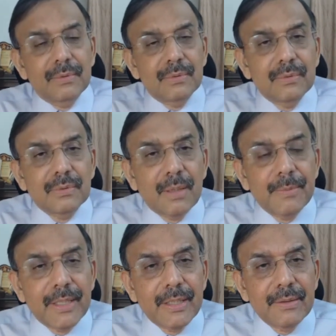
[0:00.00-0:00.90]

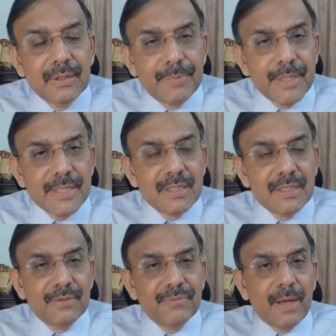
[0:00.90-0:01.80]
communicating with the patients and
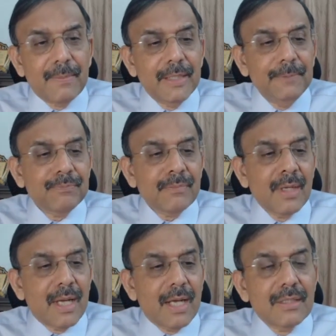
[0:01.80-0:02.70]
family,
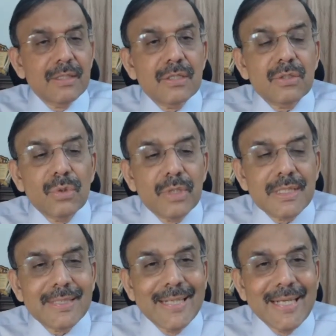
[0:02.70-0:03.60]
and this is known as
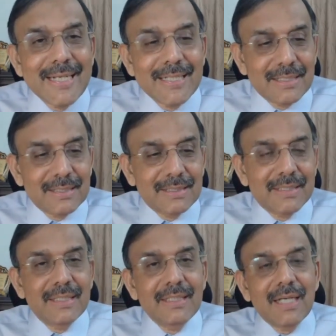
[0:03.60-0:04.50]
GREET,
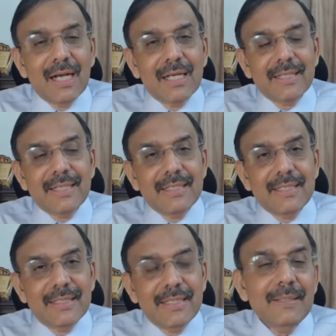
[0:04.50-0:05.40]

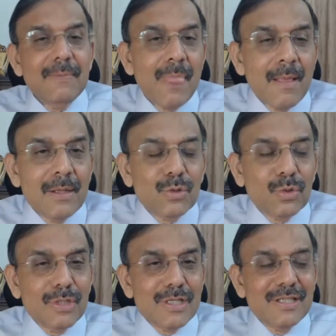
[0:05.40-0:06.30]
G-R-E-E-T. So
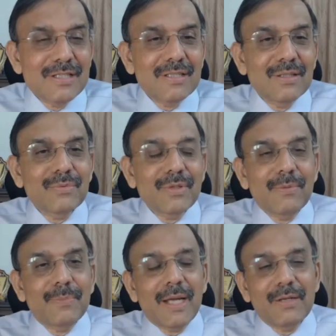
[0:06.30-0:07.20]
this is, we have
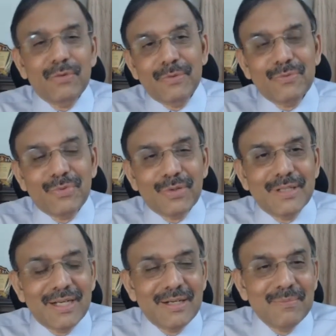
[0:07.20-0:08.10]
applied even for a
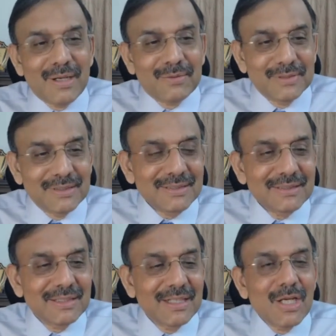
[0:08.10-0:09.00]
trademark for this.
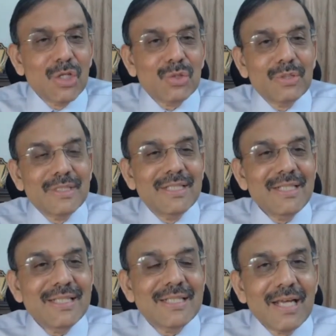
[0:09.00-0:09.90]
So G
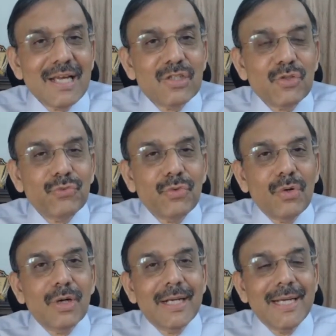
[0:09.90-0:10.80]
stands for
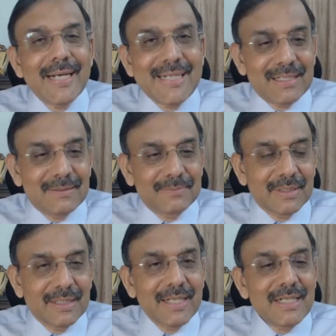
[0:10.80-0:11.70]
greet
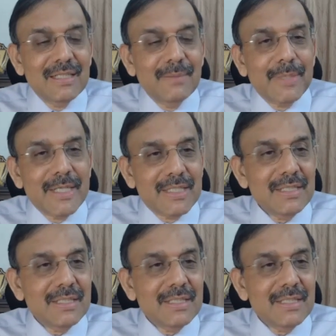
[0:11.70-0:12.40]
the patient